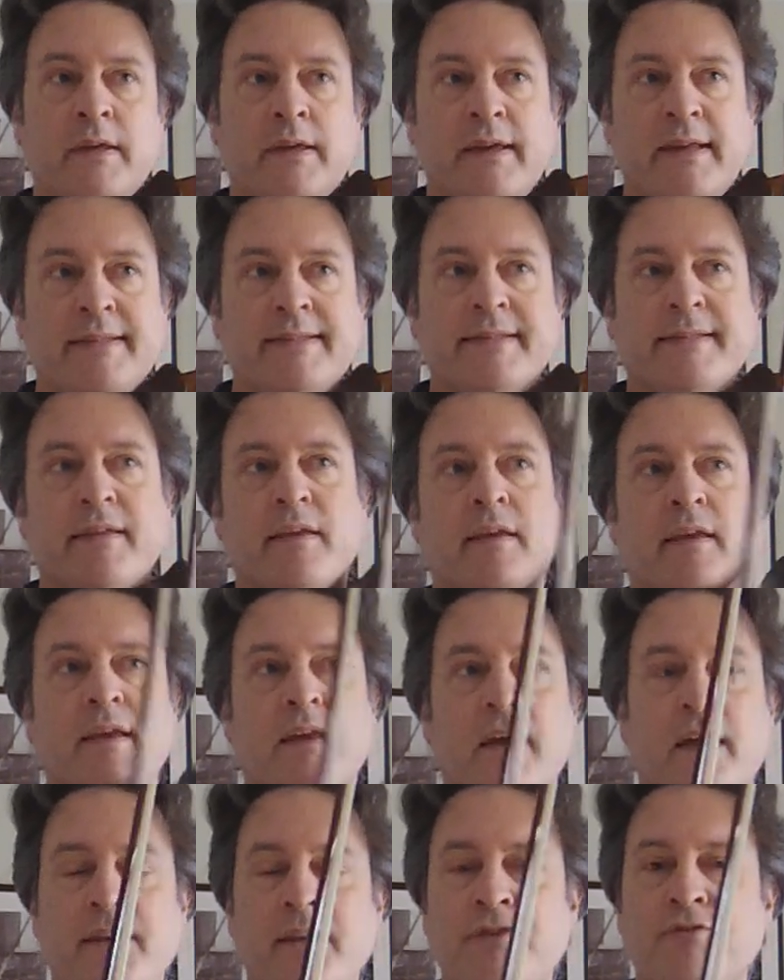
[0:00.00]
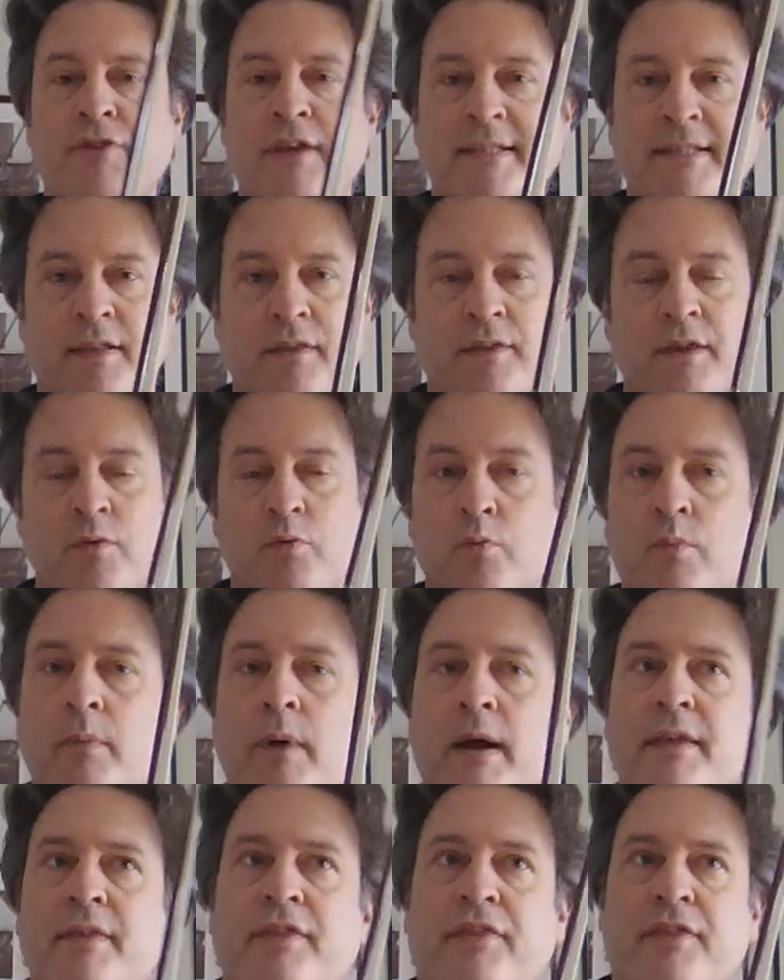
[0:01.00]
It's an interesting thing. We
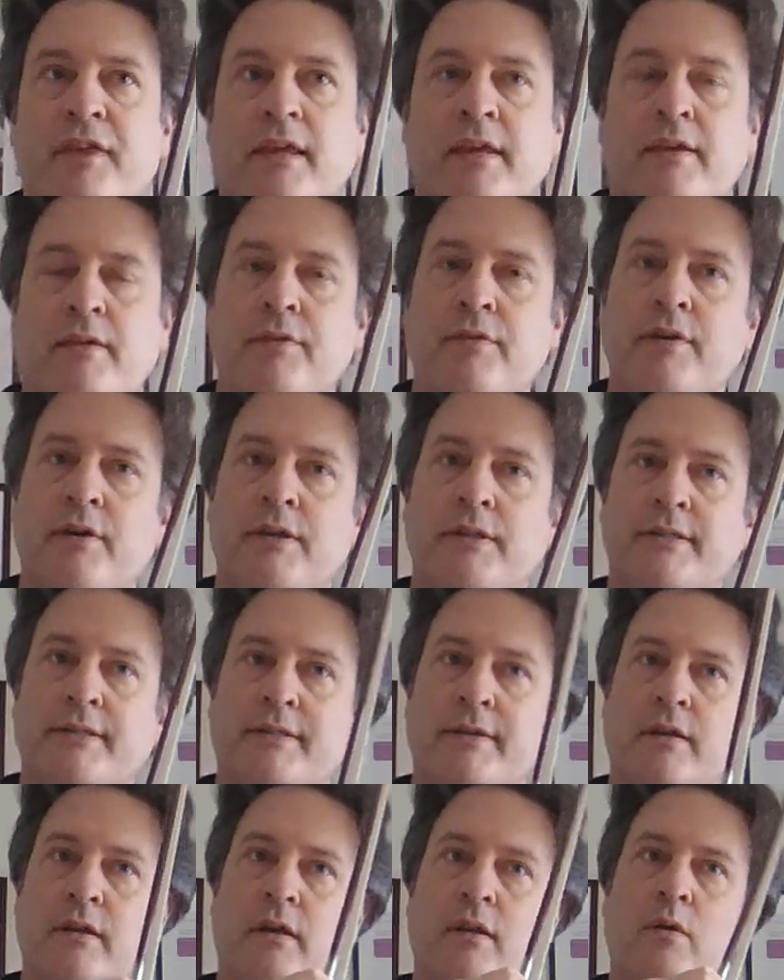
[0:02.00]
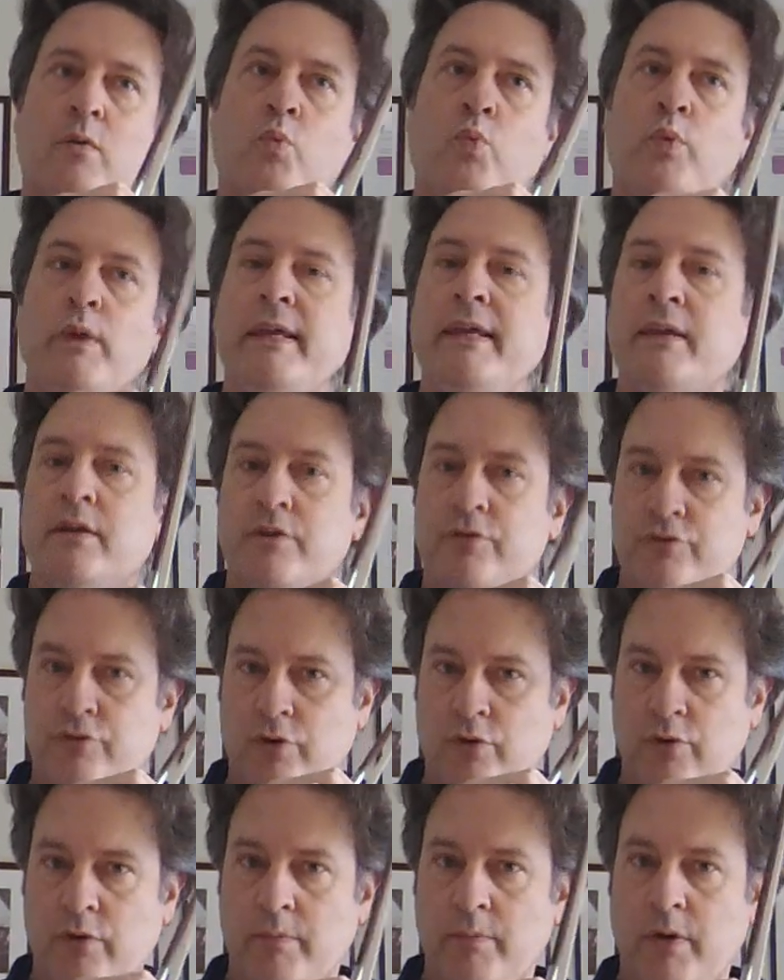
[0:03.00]
might think that we
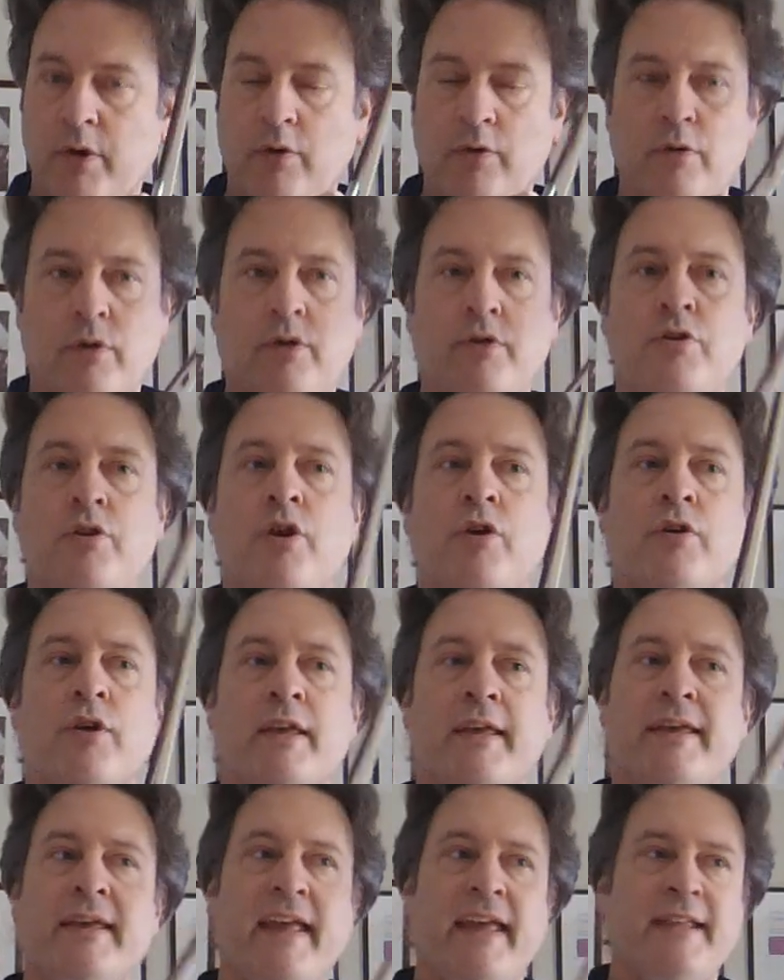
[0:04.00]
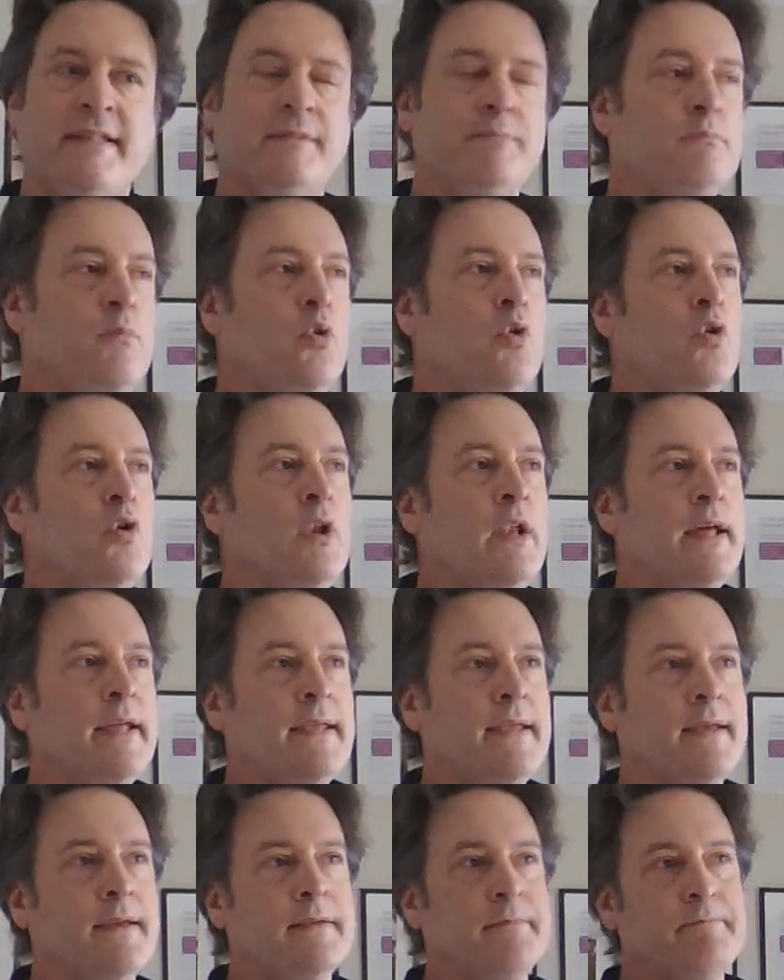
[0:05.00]
control the bow. No, it's more
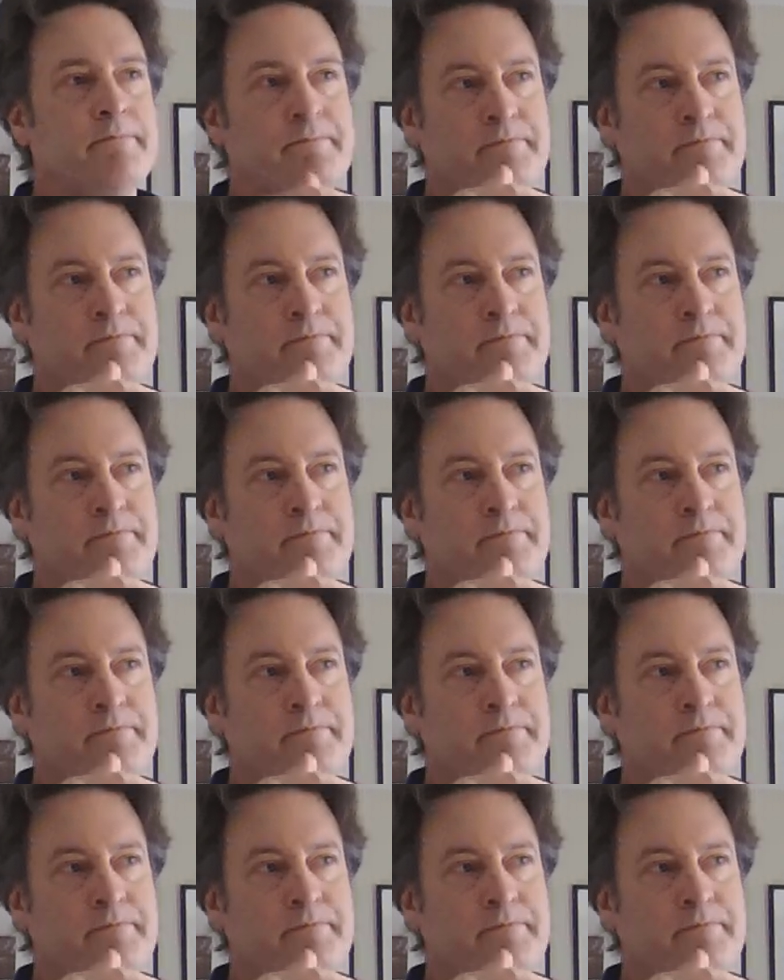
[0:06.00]
like